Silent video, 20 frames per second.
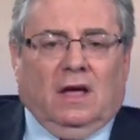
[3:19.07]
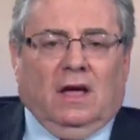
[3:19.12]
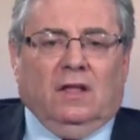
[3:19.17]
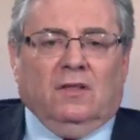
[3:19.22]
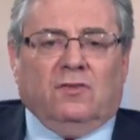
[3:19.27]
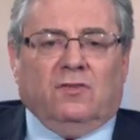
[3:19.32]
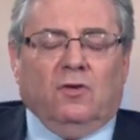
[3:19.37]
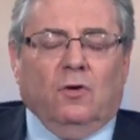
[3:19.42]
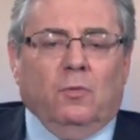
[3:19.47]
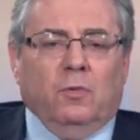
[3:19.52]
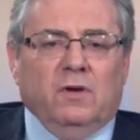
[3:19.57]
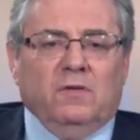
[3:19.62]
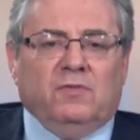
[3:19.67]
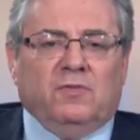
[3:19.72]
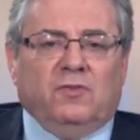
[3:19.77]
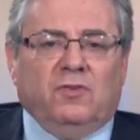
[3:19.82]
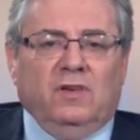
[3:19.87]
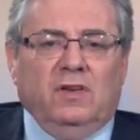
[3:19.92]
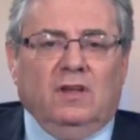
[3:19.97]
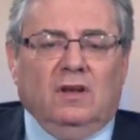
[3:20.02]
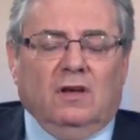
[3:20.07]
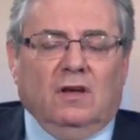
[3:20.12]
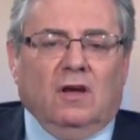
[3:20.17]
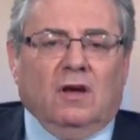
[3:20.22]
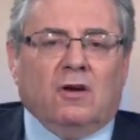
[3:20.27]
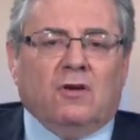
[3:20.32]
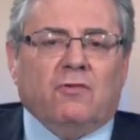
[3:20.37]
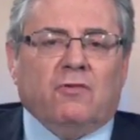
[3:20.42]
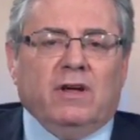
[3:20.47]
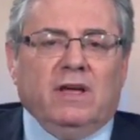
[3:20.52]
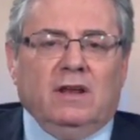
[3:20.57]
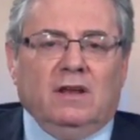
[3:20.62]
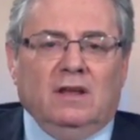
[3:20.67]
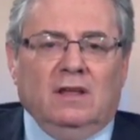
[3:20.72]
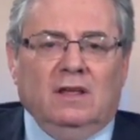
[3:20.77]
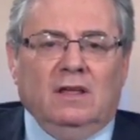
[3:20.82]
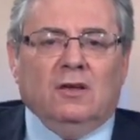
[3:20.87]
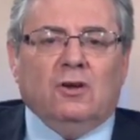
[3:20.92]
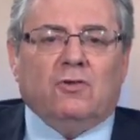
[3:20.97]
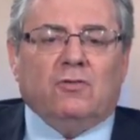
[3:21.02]
And so we've seen a great
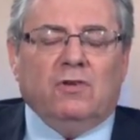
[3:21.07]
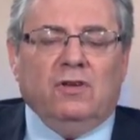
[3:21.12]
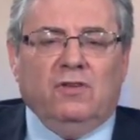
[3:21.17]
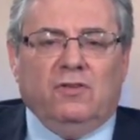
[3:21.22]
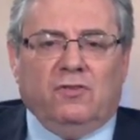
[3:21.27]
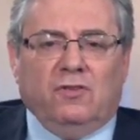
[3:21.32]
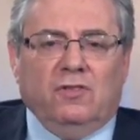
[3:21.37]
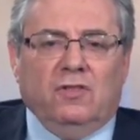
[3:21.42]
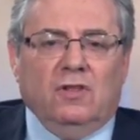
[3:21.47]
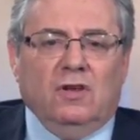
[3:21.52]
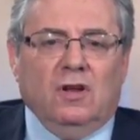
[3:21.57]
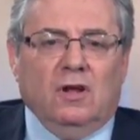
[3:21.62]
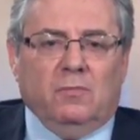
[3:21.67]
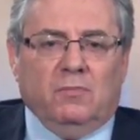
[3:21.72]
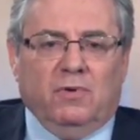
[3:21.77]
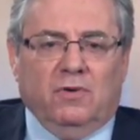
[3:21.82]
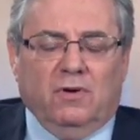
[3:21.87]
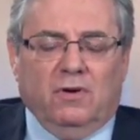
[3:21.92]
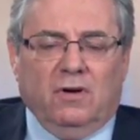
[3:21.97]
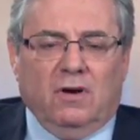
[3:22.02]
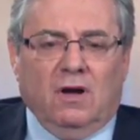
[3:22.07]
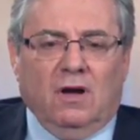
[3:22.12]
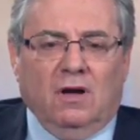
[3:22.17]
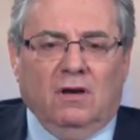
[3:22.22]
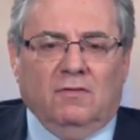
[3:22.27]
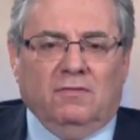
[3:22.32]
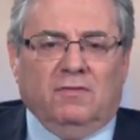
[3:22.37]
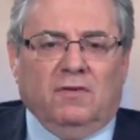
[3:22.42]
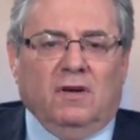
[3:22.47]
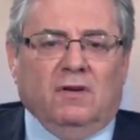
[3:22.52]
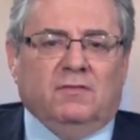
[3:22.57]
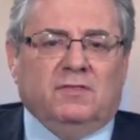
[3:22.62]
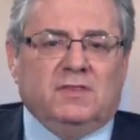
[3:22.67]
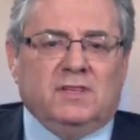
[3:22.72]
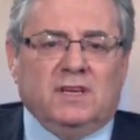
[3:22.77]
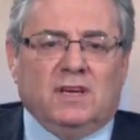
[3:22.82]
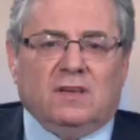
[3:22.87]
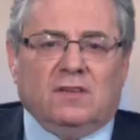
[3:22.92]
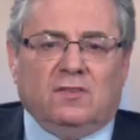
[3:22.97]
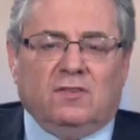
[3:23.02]
increase in the number of
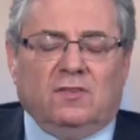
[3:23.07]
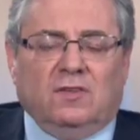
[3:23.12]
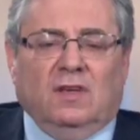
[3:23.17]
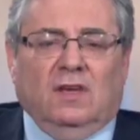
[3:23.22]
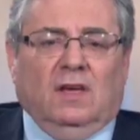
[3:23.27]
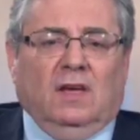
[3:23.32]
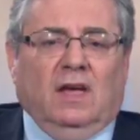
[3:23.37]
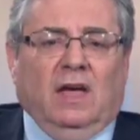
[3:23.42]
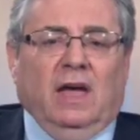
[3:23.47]
ticks